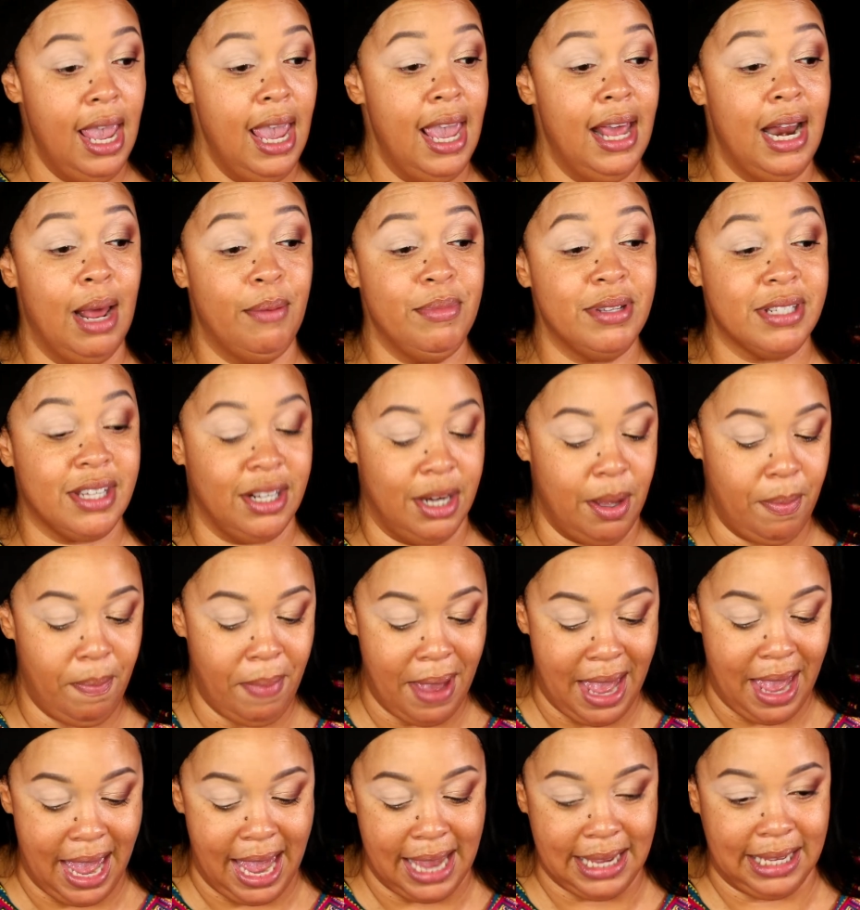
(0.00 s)
and I'm just gonna
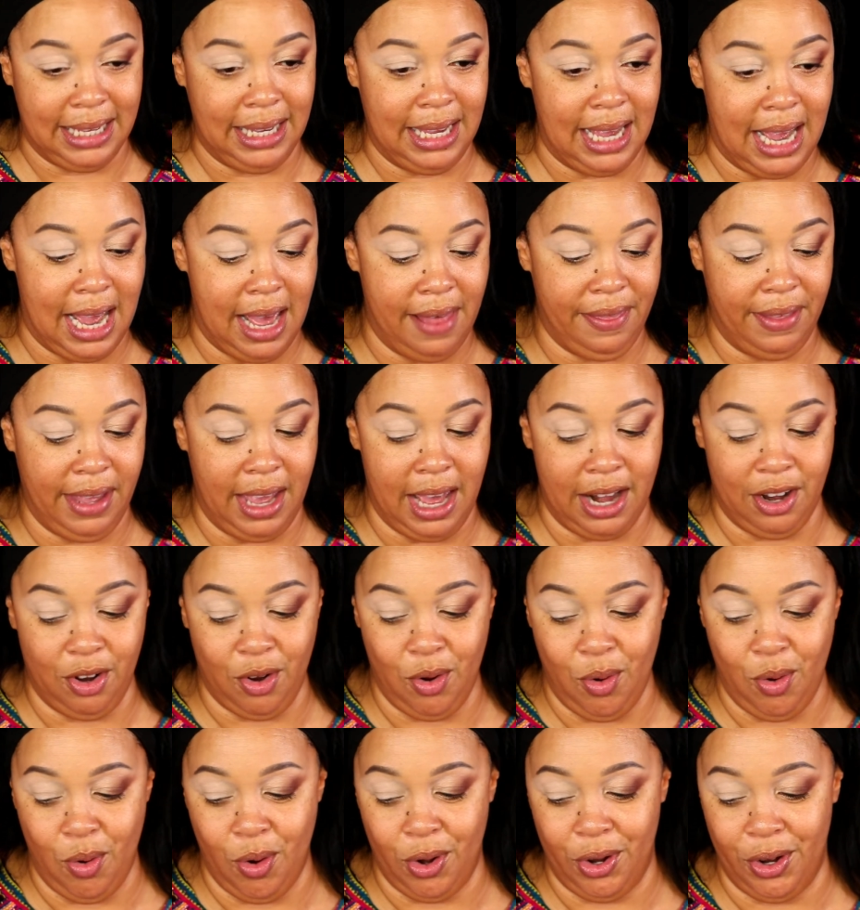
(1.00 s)
pack it on the
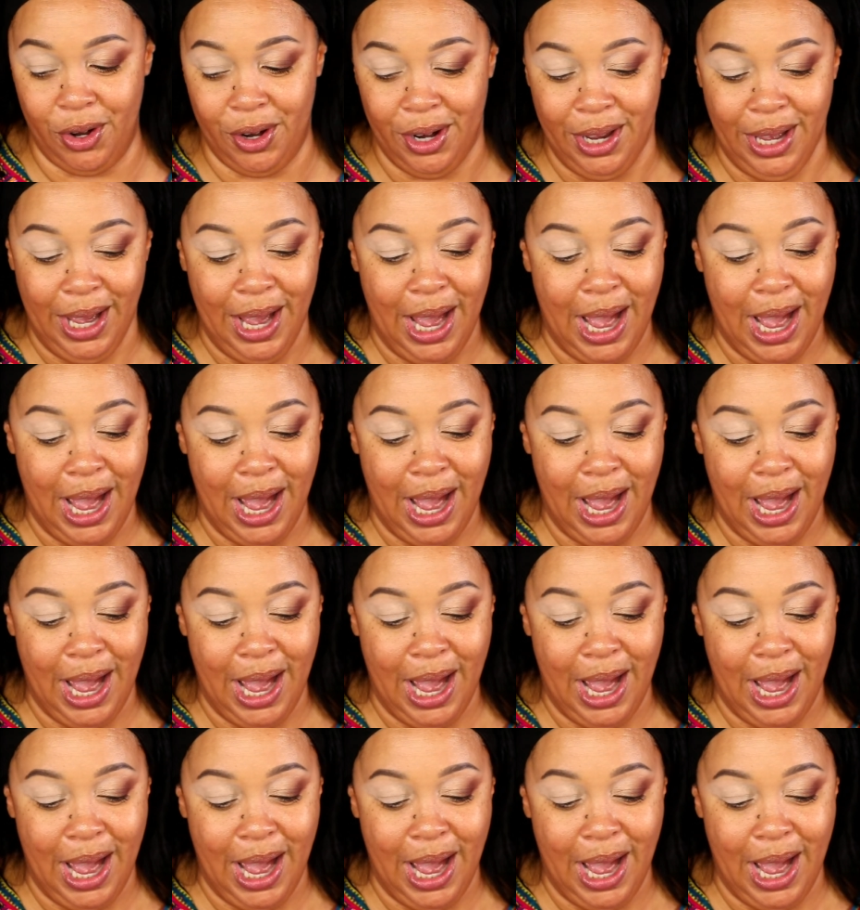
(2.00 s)
outer corner.